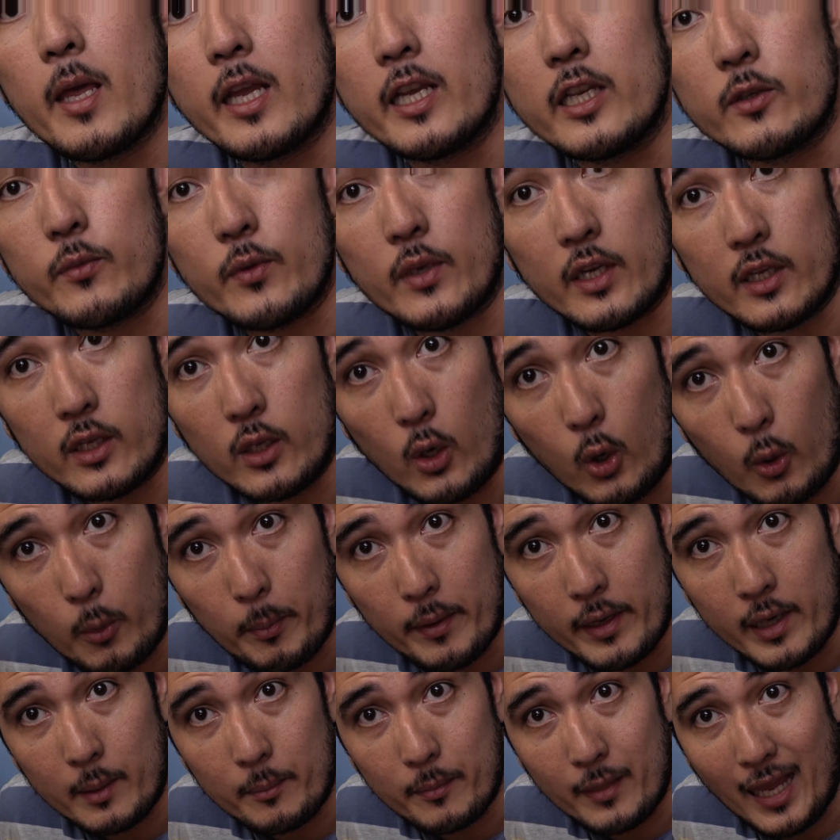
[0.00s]
is you can
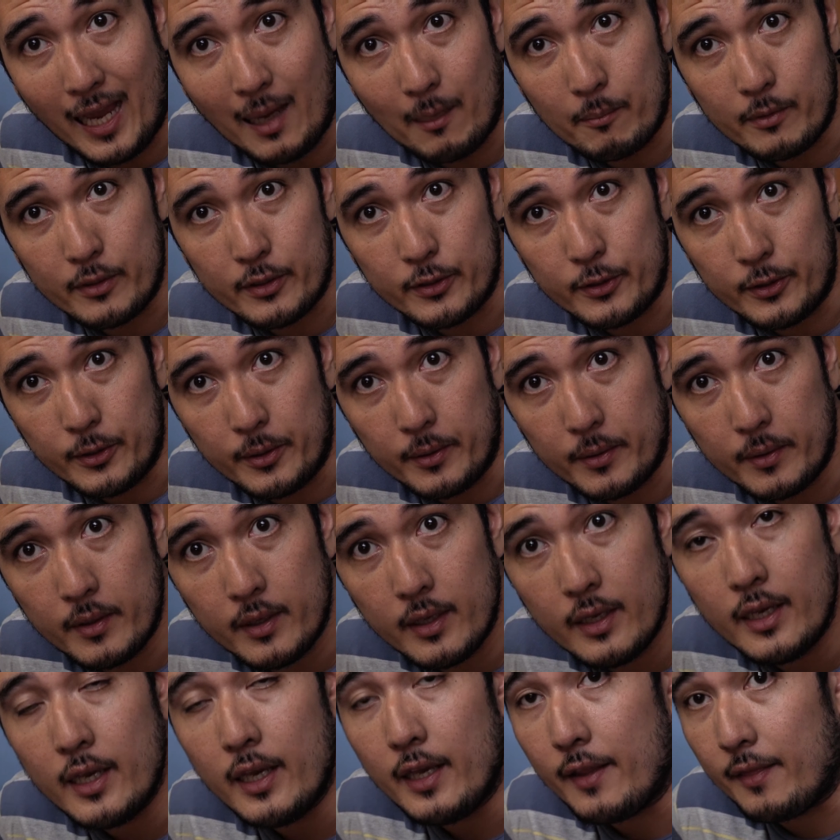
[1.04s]
open up the aperture.
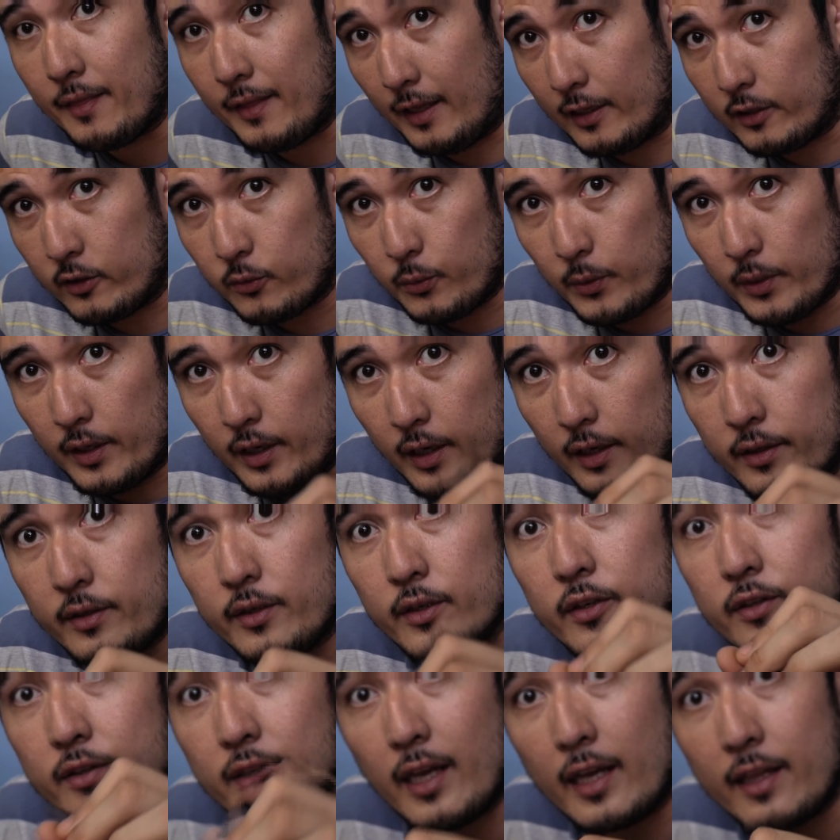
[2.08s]
That's where
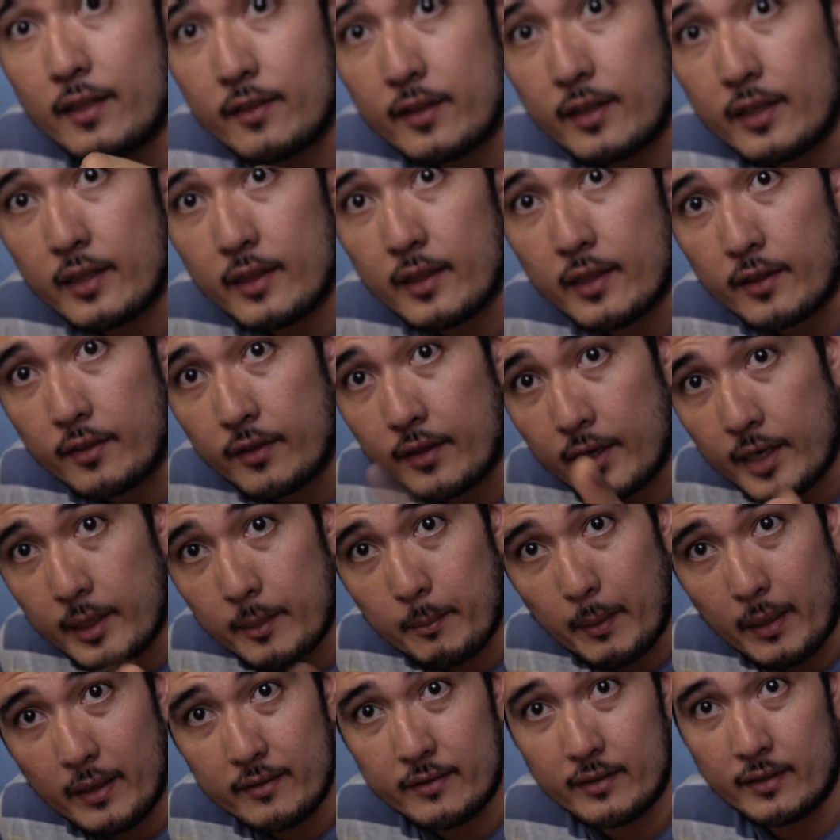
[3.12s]
understanding the 3
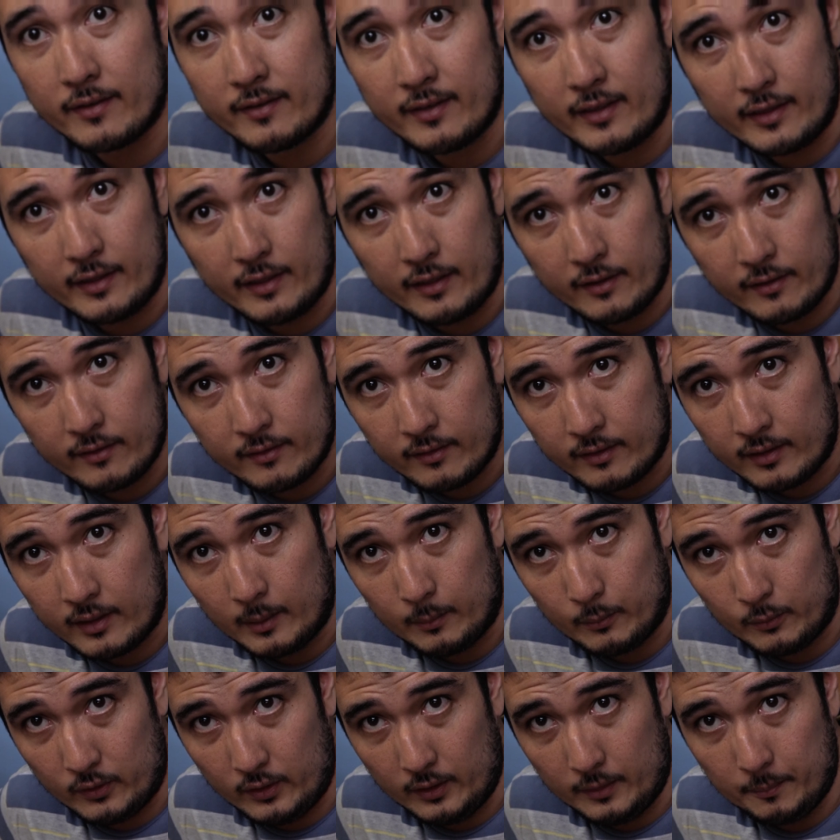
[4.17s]
basic settings
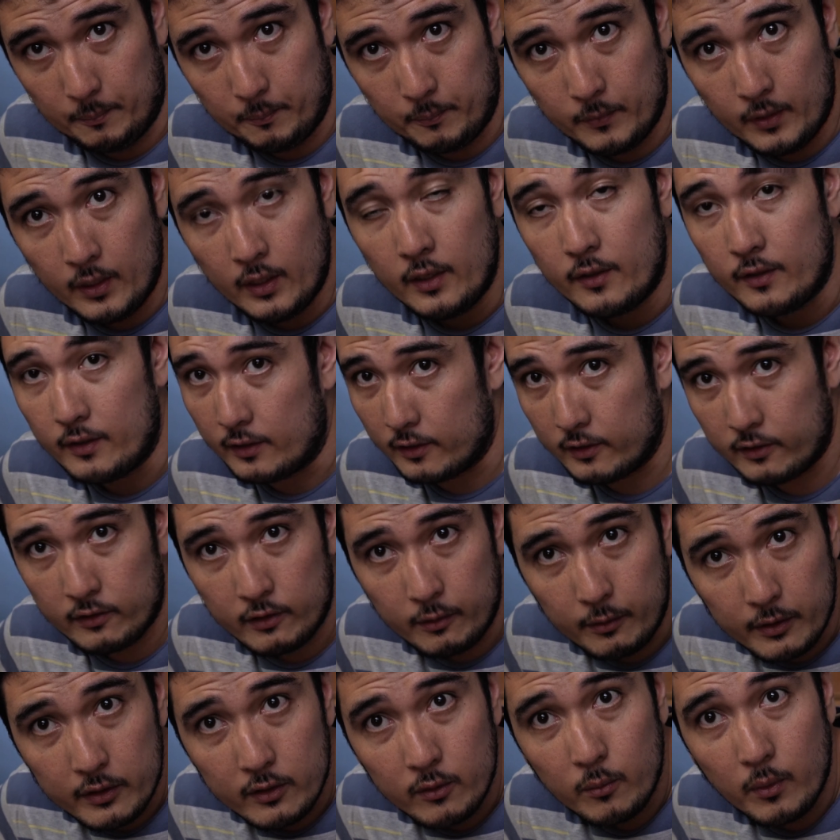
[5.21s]
comes in. This is the
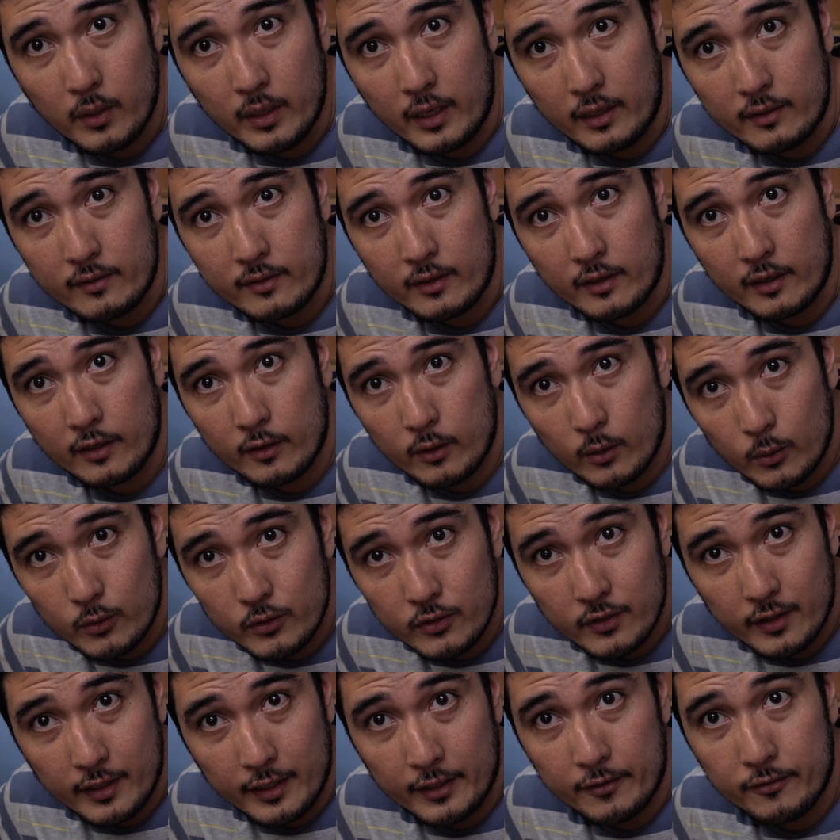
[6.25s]
reason why I studied those
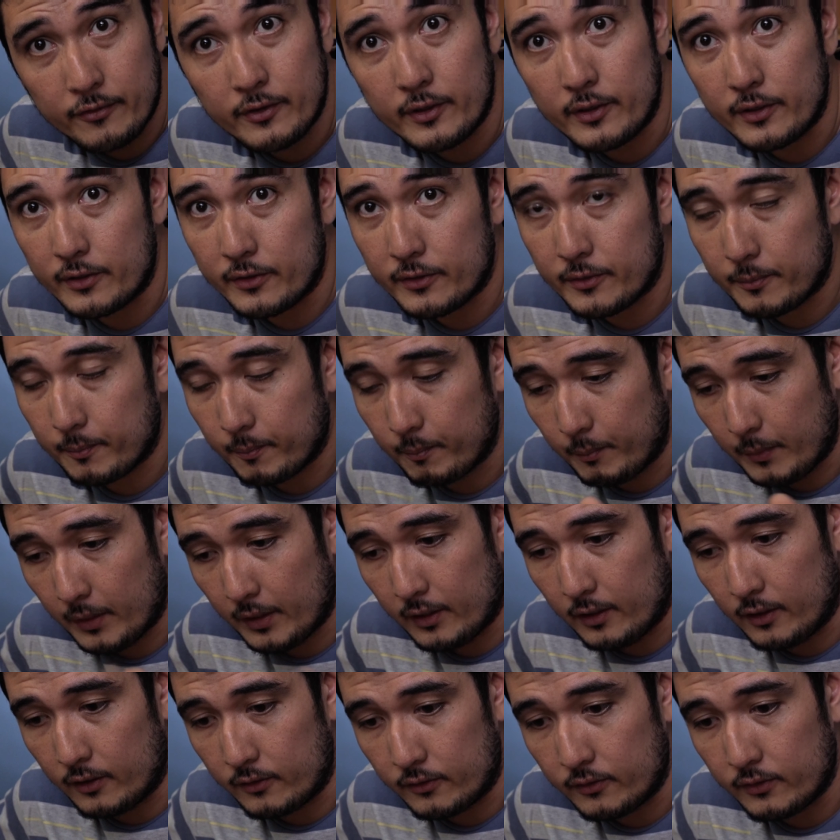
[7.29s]
3 first,
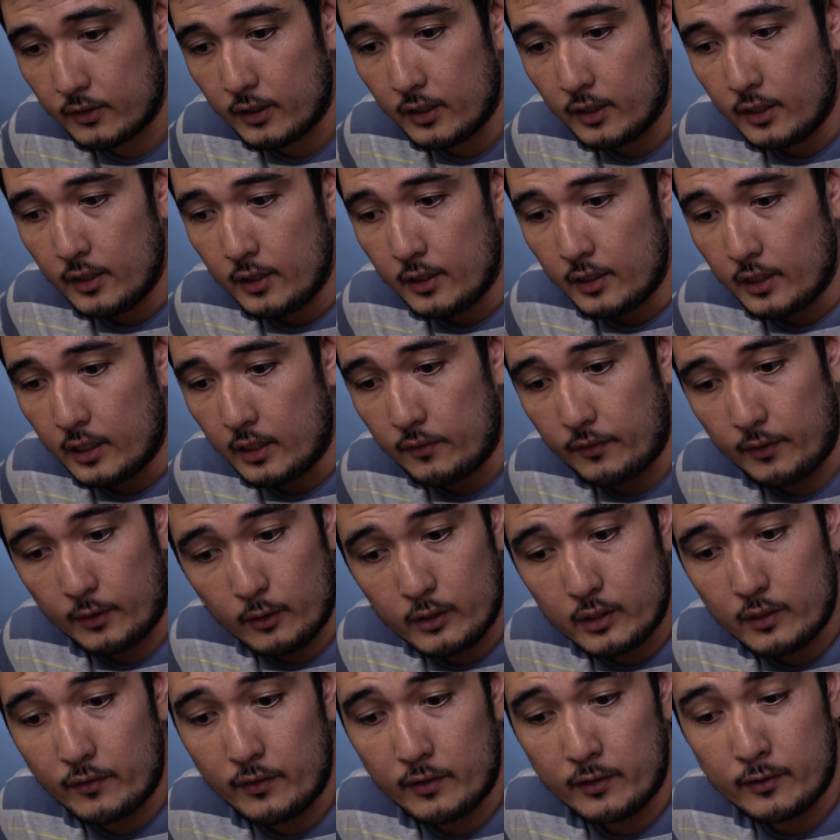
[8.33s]
because if I don't
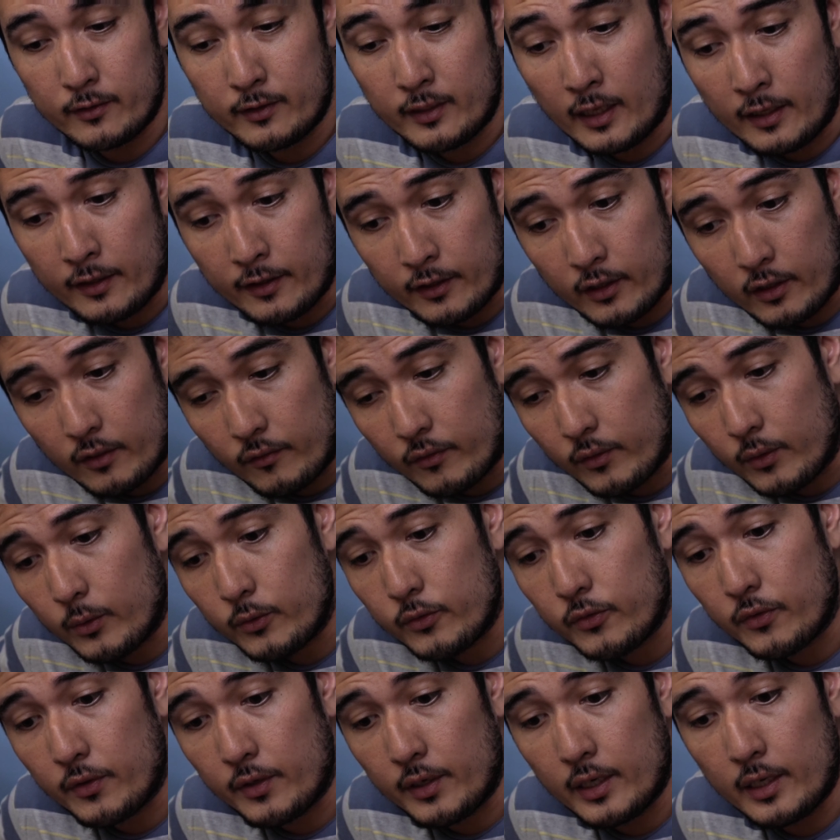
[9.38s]
have understanding of those
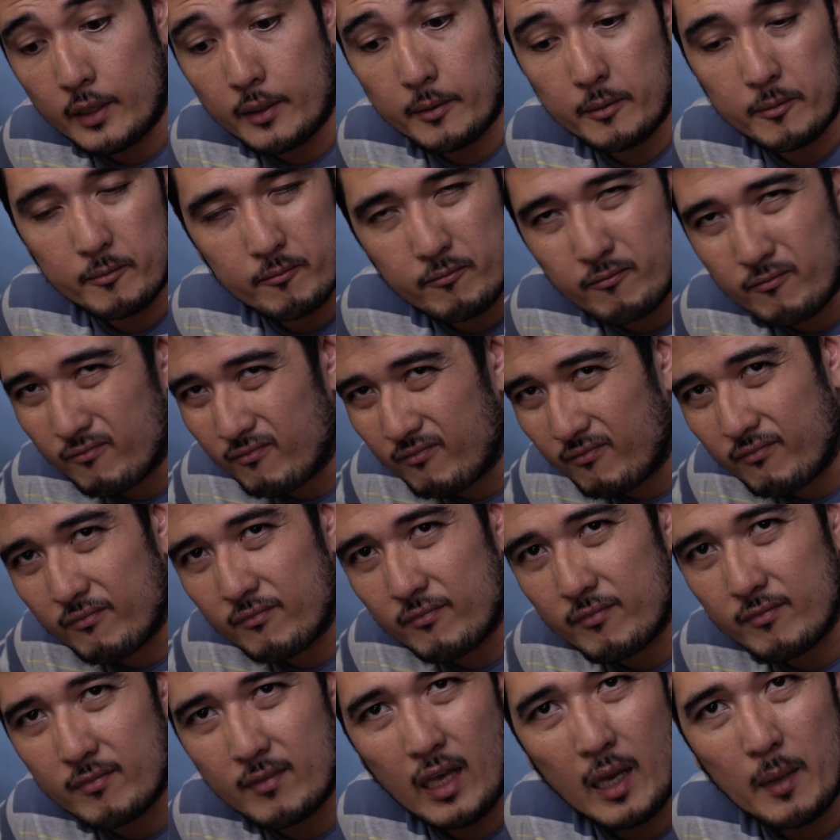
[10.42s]
3,
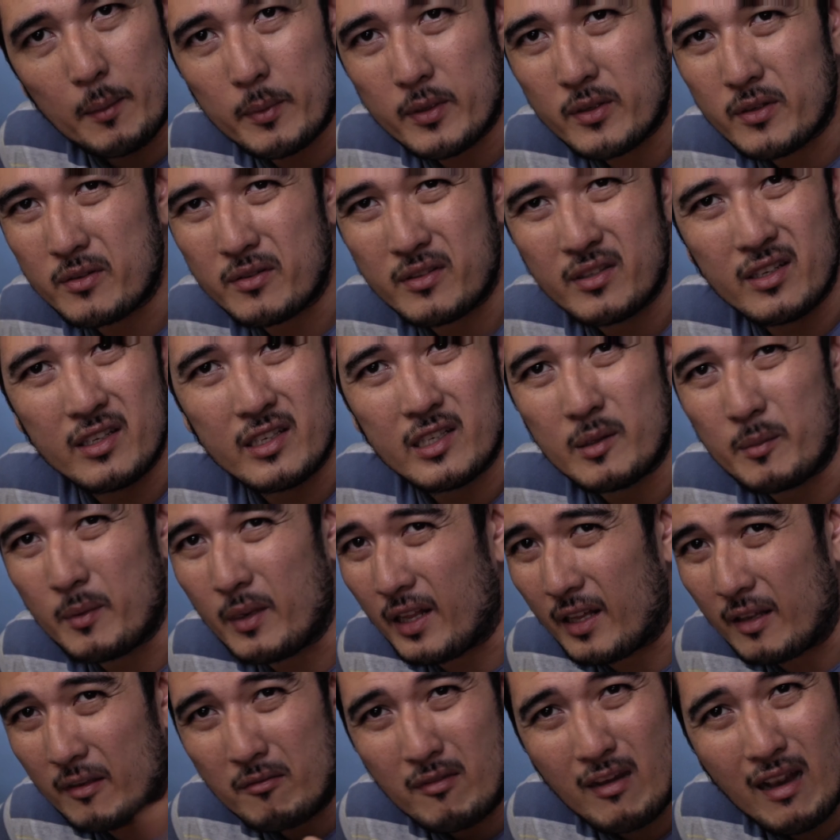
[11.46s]
aperture is gonna be
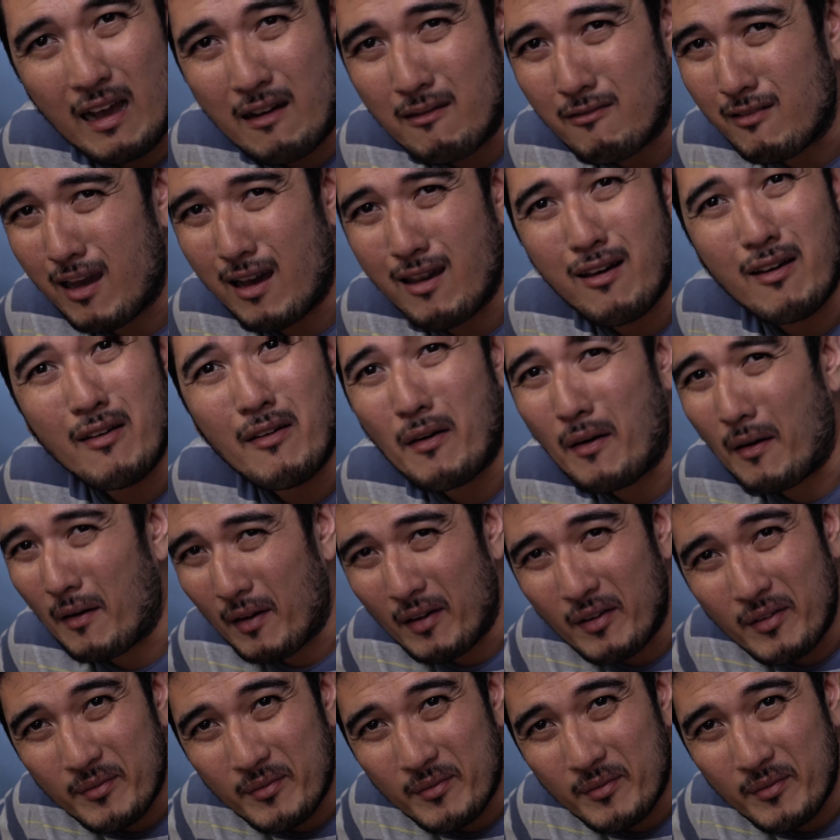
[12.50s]
like, I